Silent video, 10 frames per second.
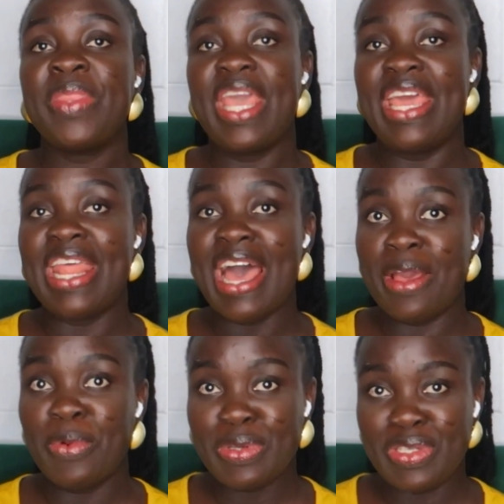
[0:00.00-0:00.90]
and
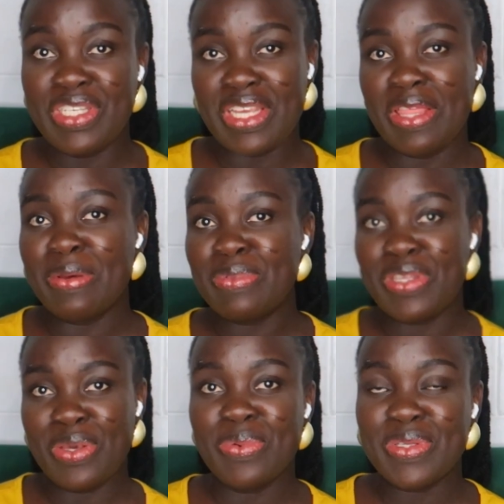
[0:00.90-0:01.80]
I want to share them
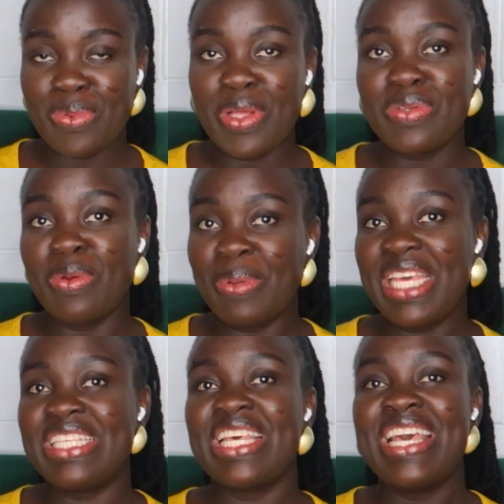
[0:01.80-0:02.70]
to you as well. So
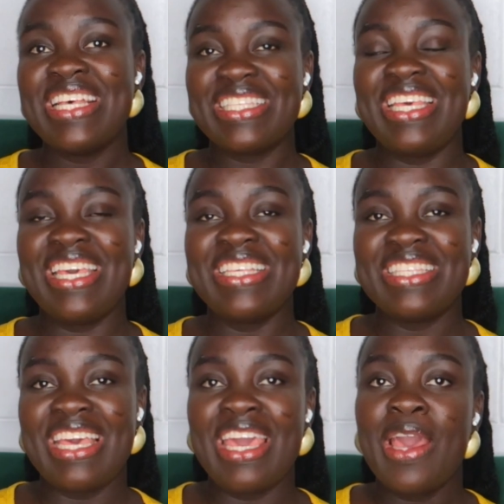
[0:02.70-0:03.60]
please stick and
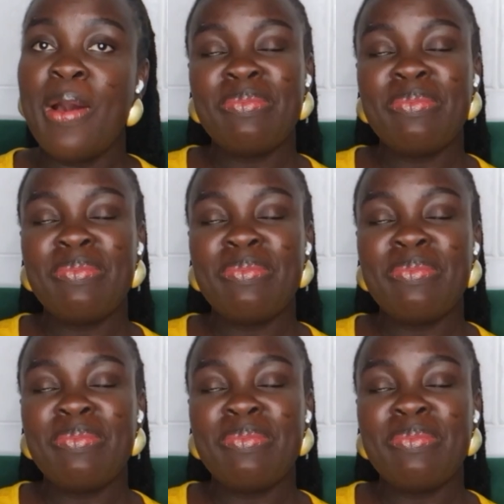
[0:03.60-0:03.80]
stay.